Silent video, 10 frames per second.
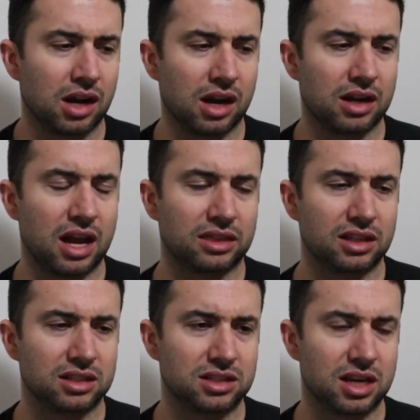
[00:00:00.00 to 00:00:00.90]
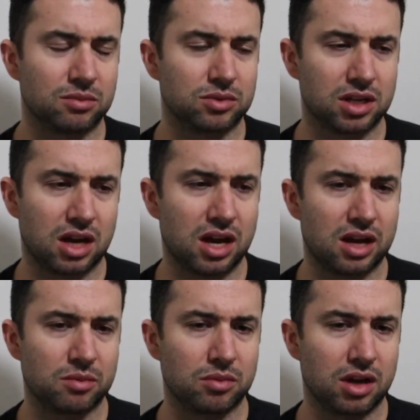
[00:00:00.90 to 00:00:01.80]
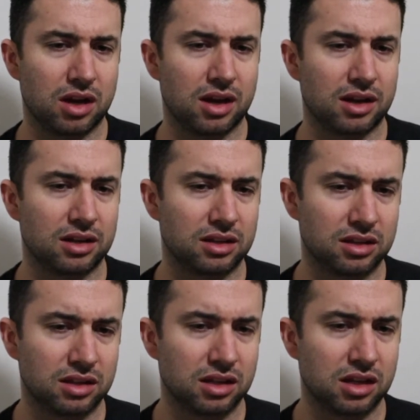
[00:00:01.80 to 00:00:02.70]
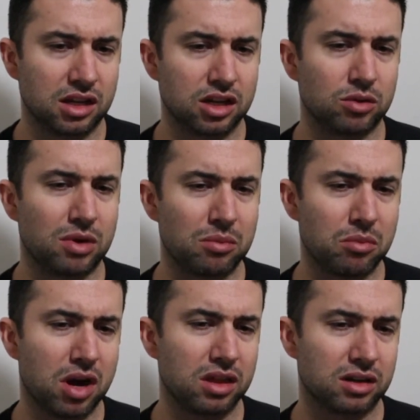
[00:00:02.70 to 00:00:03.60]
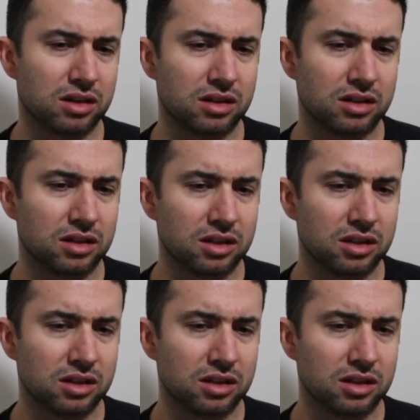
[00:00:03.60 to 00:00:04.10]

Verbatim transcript: And at this same time, uh, you know, my mother,